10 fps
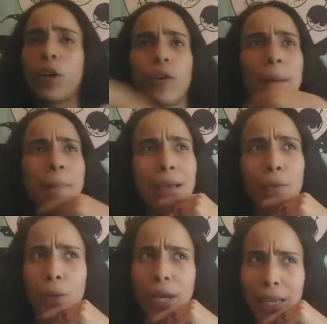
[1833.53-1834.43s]
And I'm like,
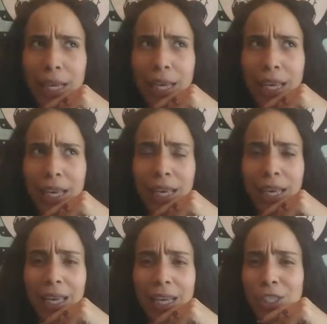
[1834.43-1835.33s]
really?
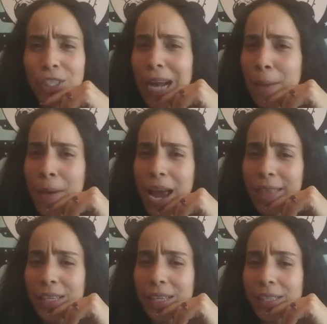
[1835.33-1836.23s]
Should I buy
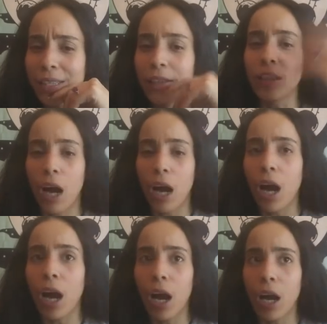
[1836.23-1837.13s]
this?
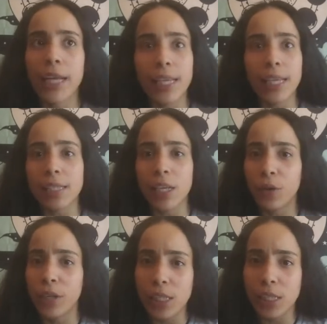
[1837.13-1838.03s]
Duh. It says
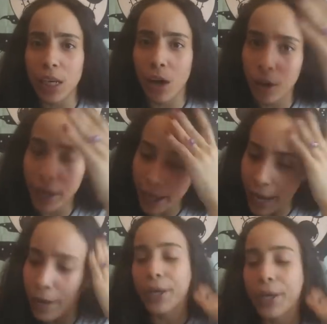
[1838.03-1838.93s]
synchronicity on it.
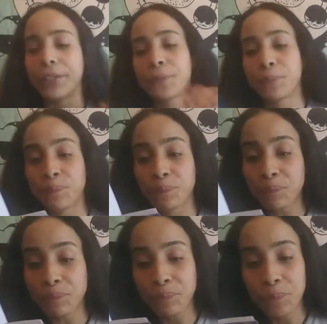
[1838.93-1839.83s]
Anyways,
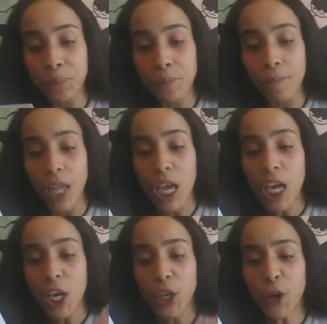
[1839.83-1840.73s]

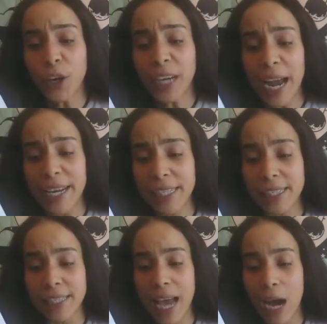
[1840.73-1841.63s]
your
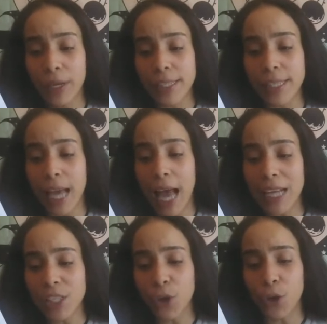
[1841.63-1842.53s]
guidance now is to
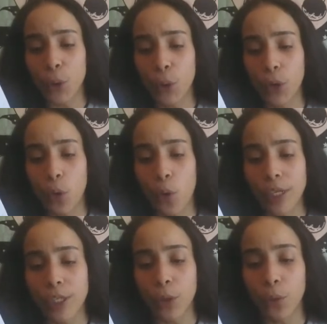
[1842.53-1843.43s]
ask your
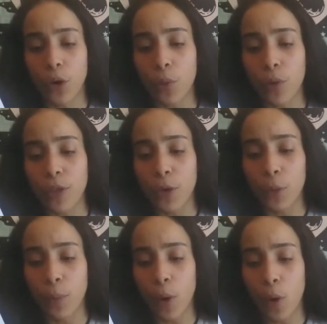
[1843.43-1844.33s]
unicorn to work with
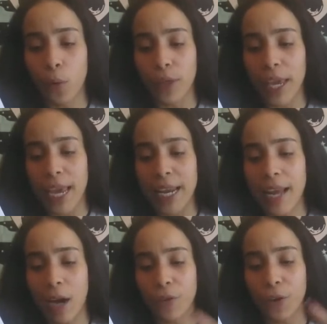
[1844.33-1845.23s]
you both in
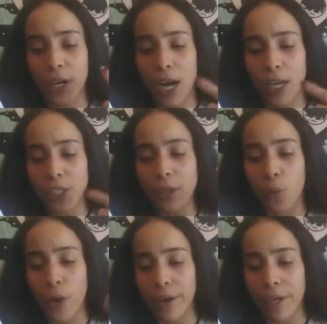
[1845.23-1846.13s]
and out of your conscious
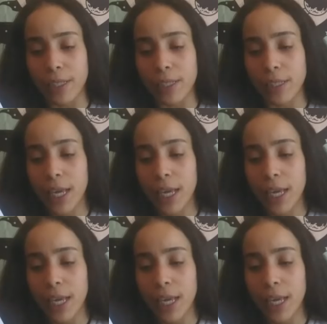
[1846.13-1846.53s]
awareness